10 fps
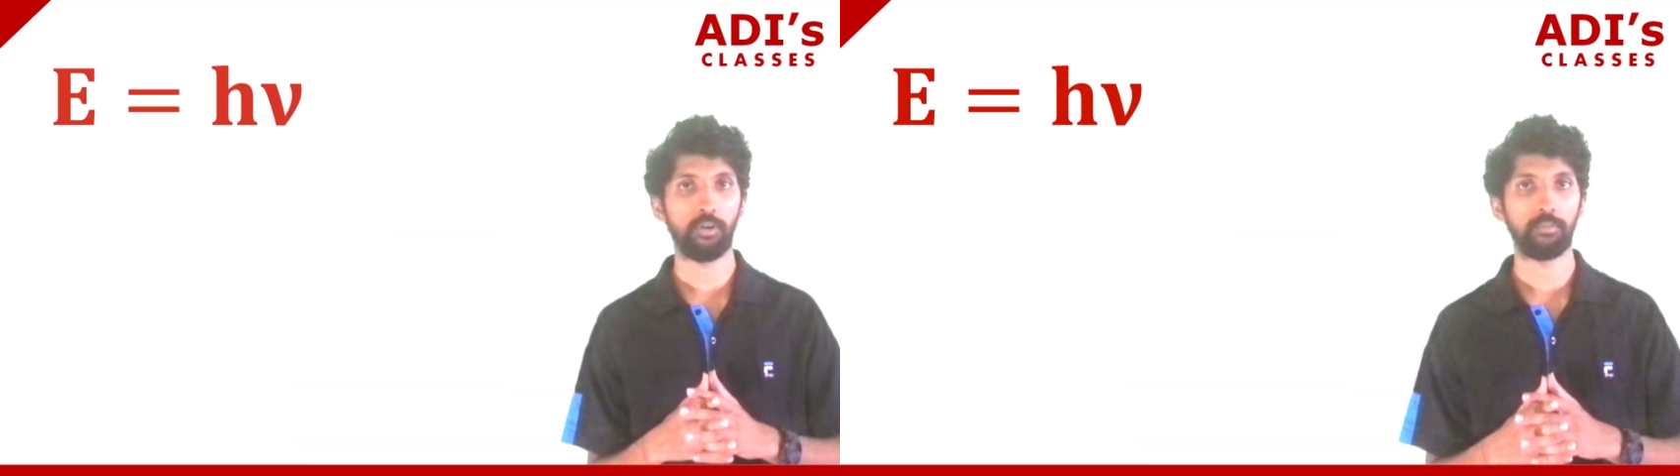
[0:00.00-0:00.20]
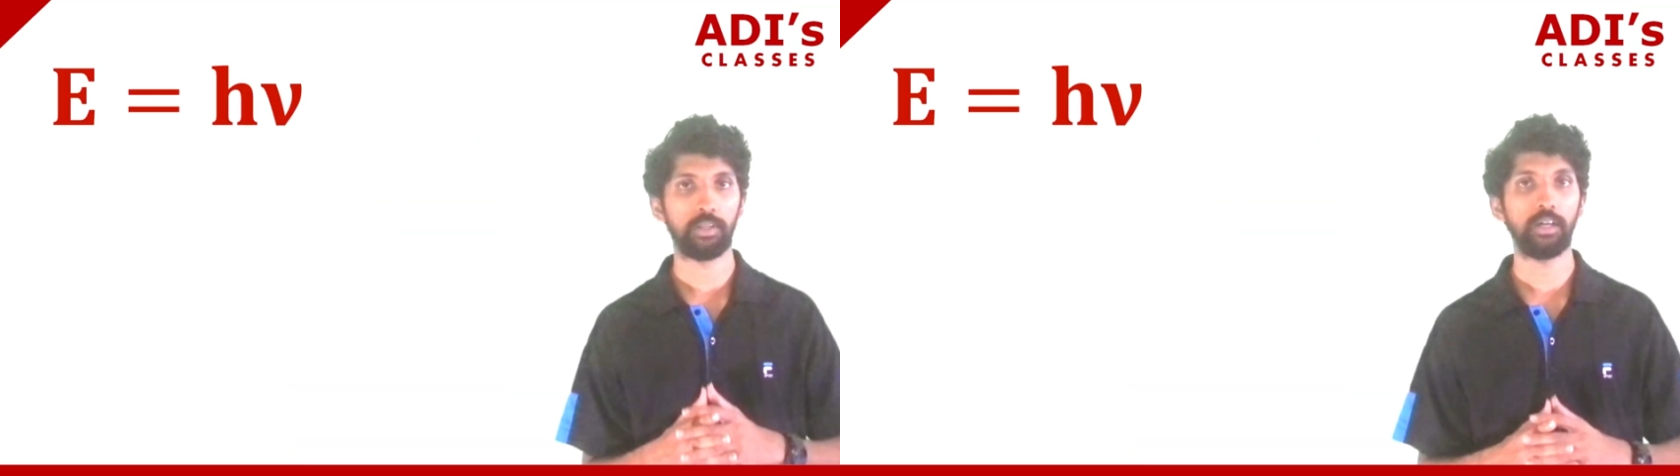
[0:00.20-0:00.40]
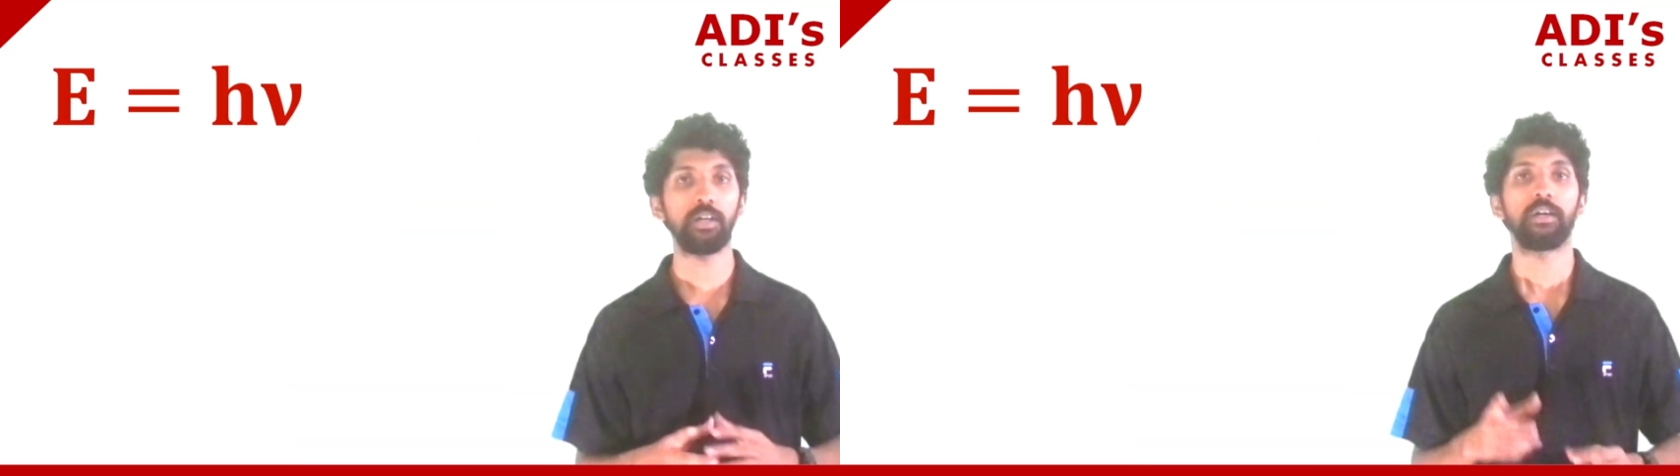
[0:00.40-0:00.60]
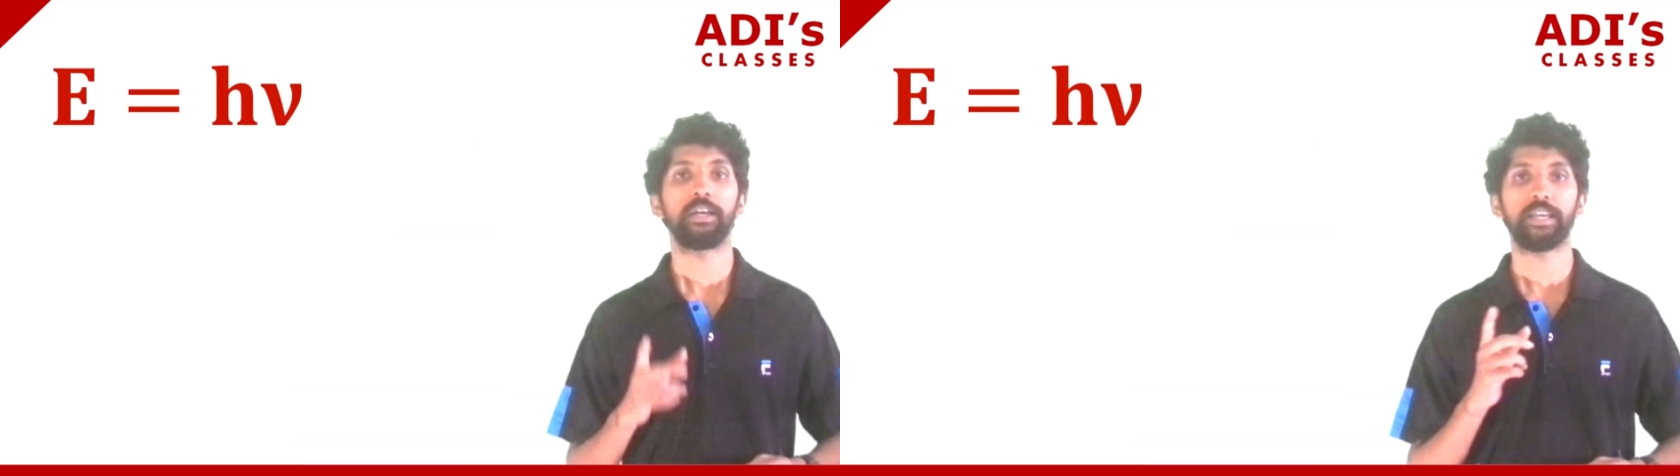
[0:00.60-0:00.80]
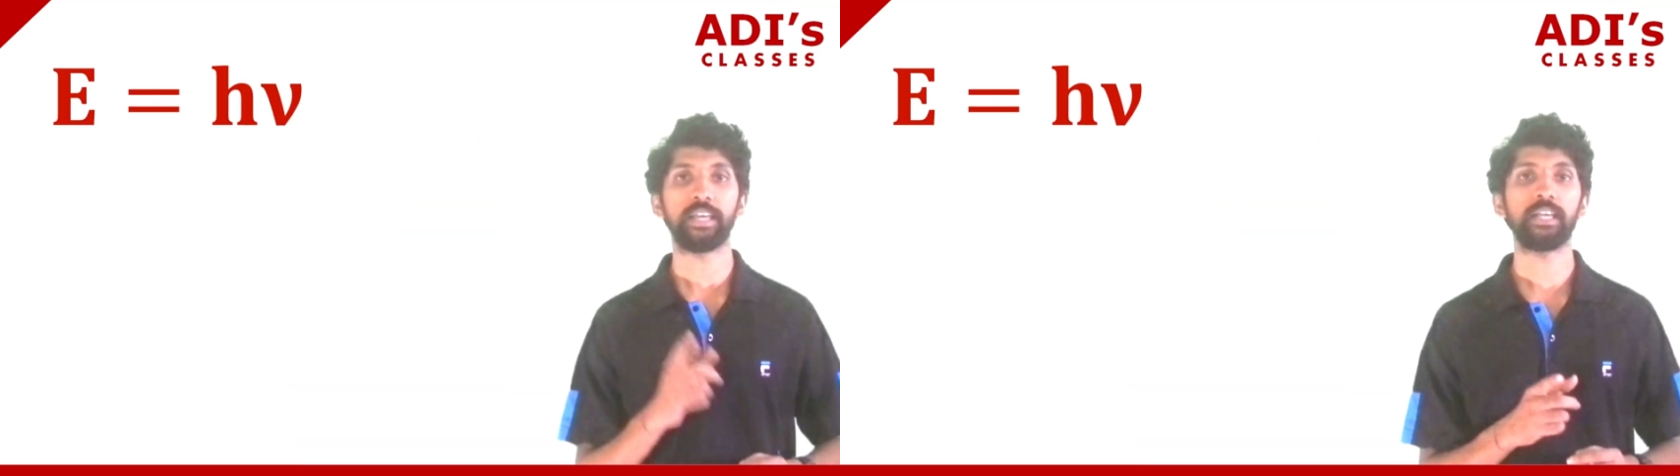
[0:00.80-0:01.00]
formula
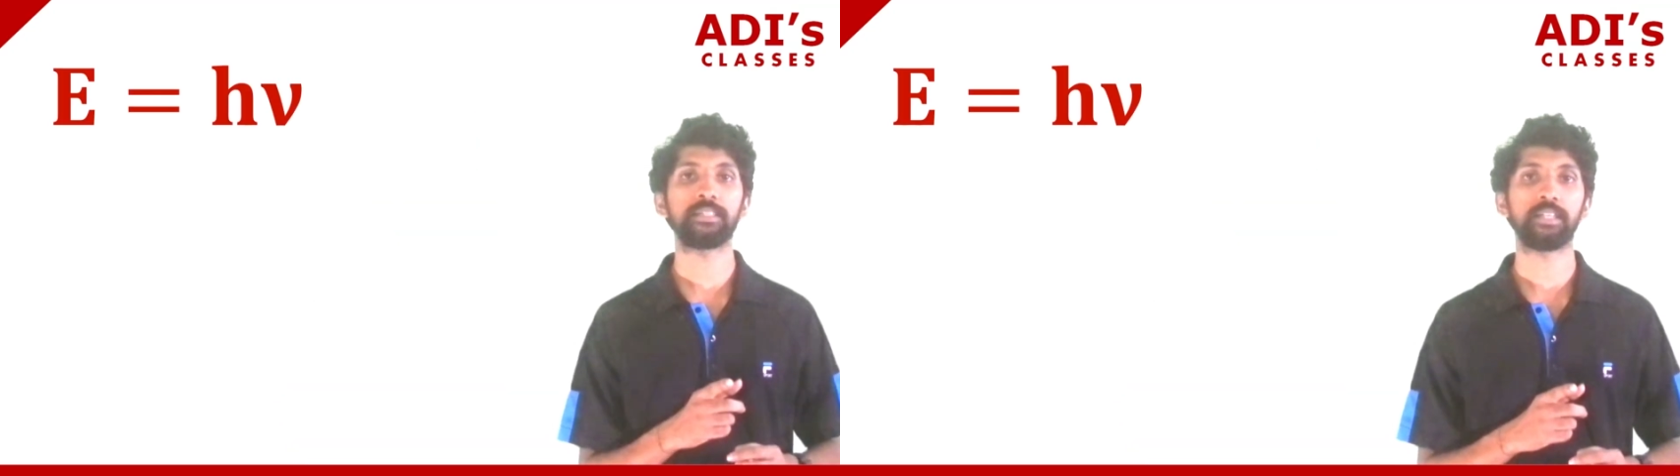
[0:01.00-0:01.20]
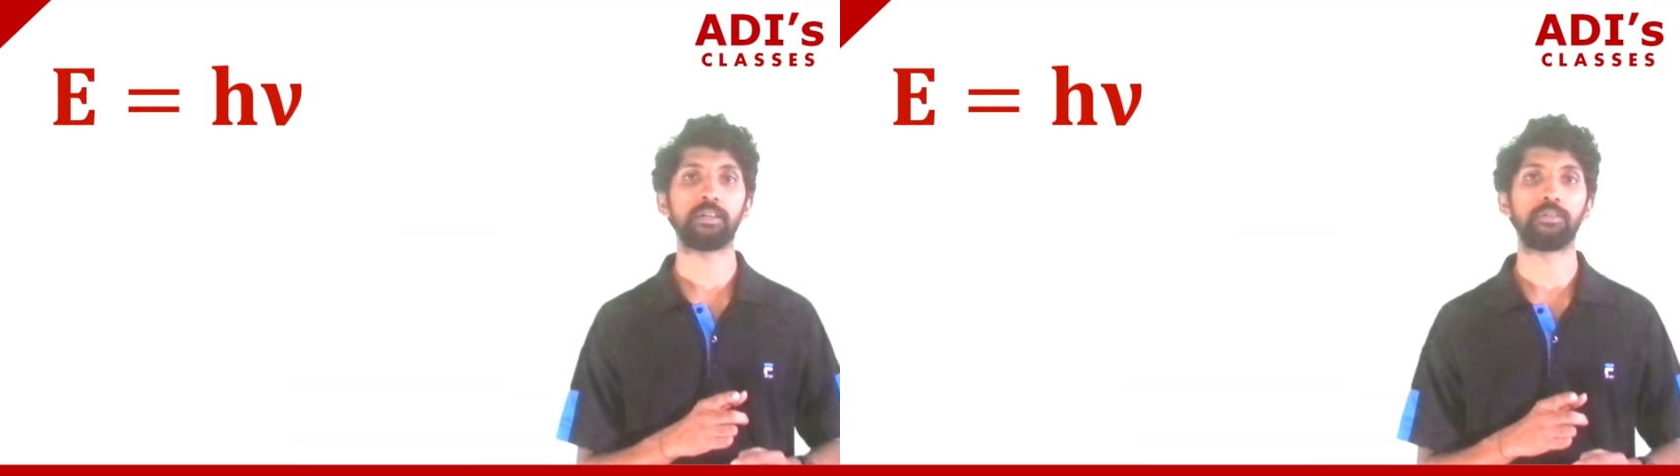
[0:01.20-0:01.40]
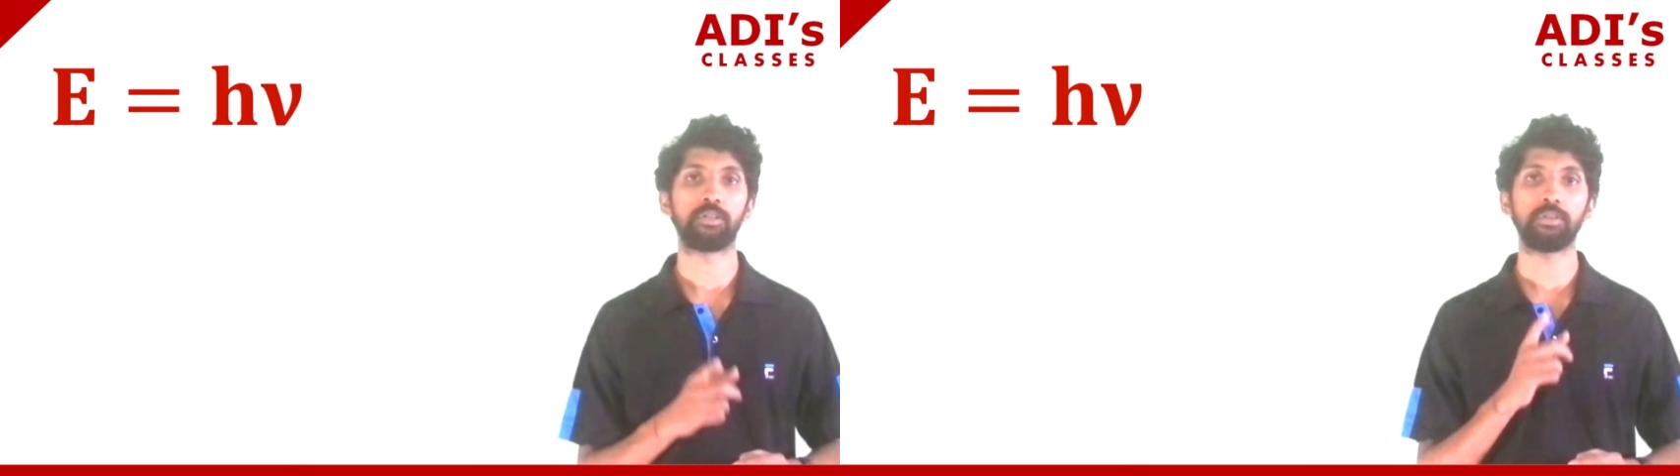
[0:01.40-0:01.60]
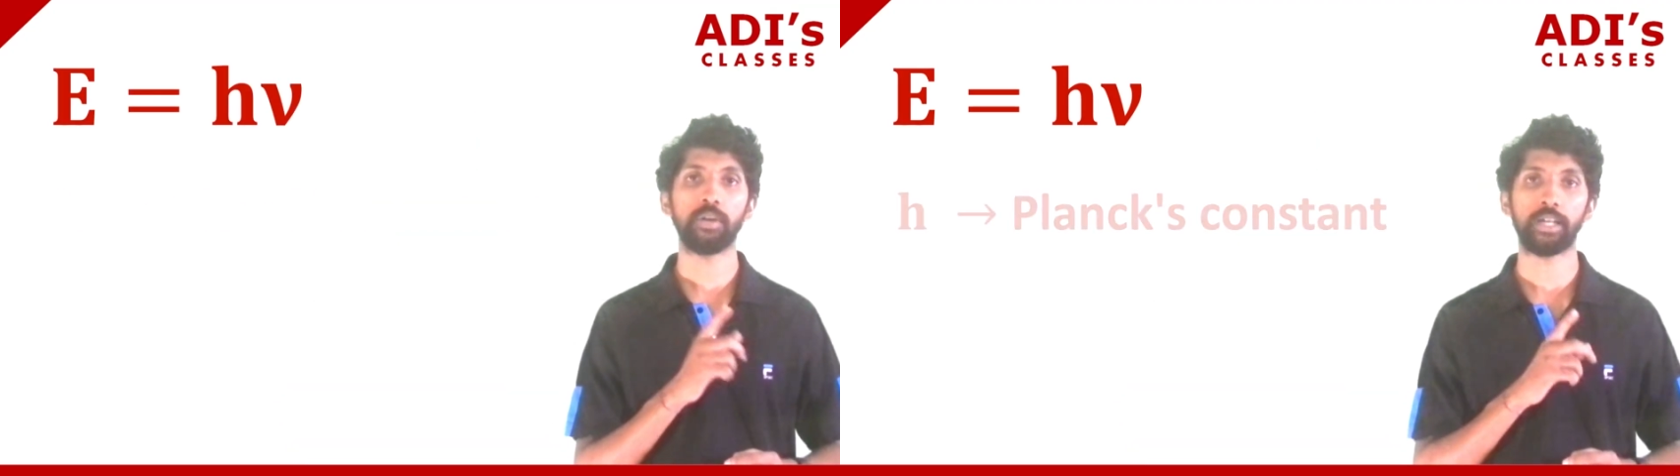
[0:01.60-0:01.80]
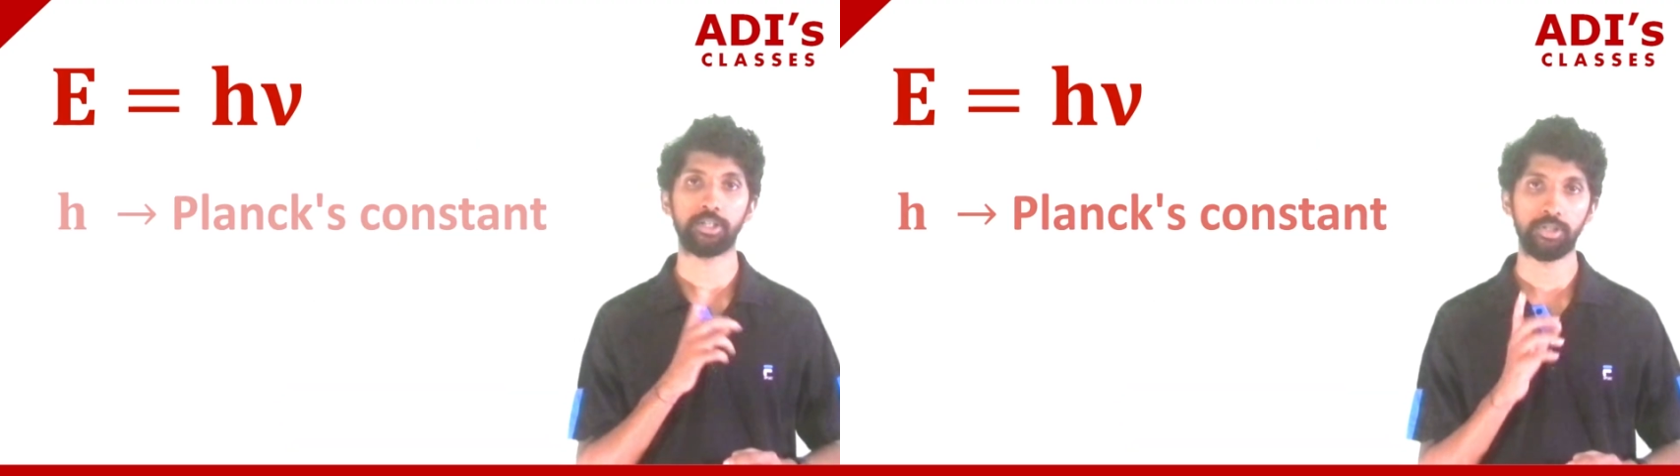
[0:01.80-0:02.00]
E is equal to
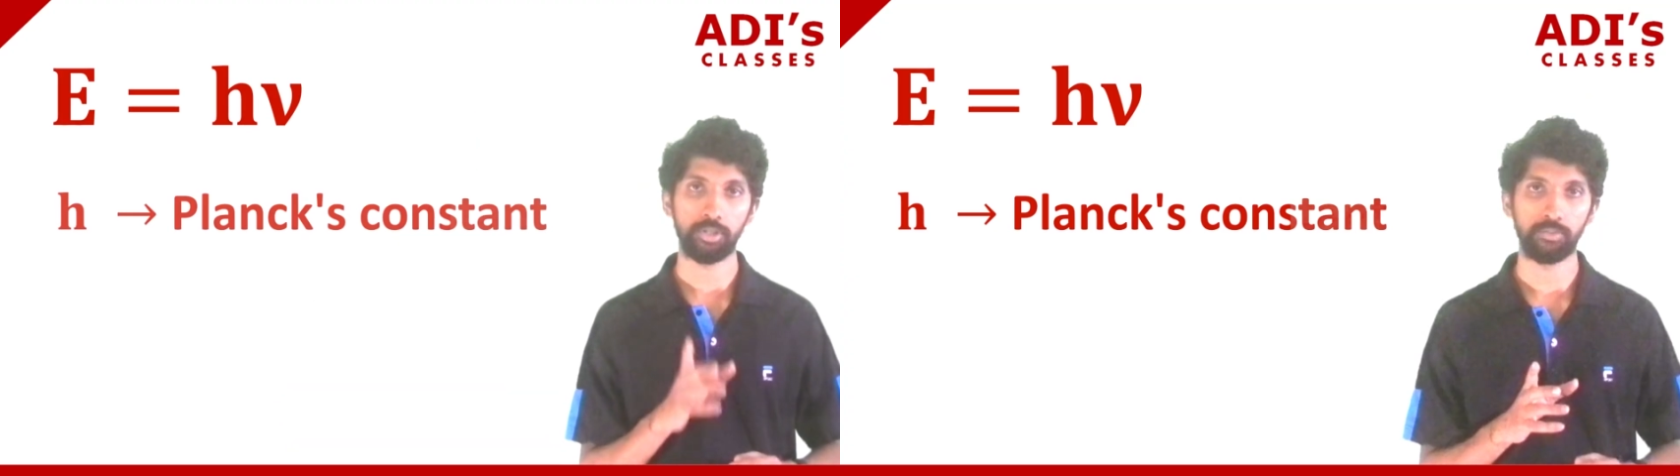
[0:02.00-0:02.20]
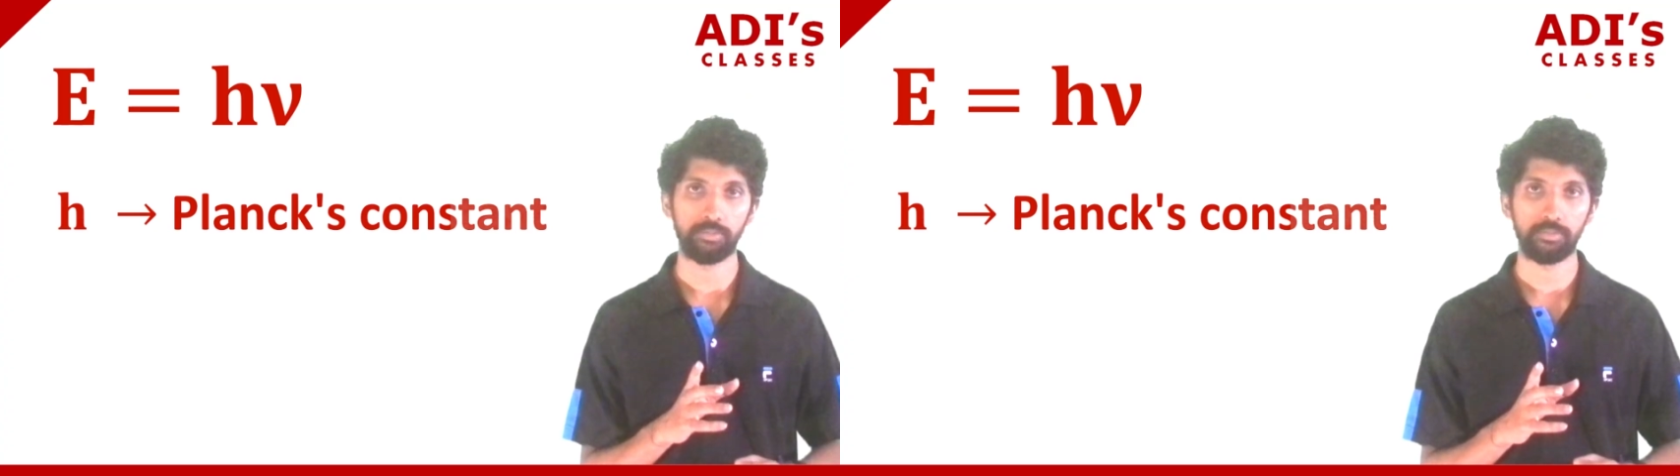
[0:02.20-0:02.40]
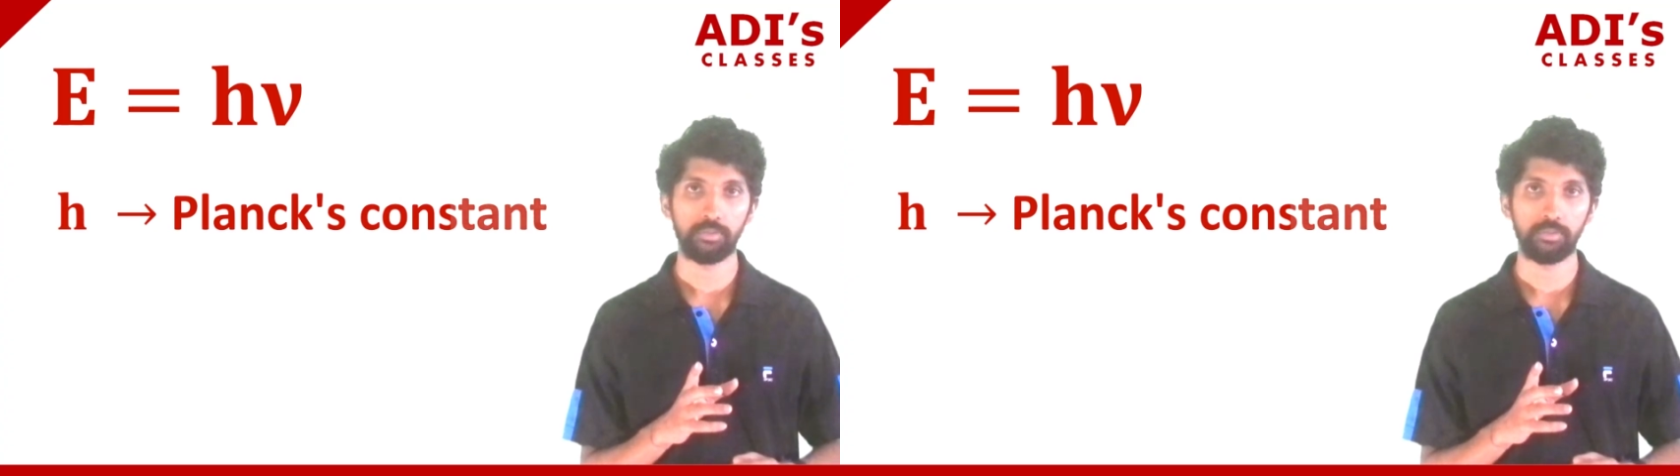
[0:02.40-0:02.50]
h nu,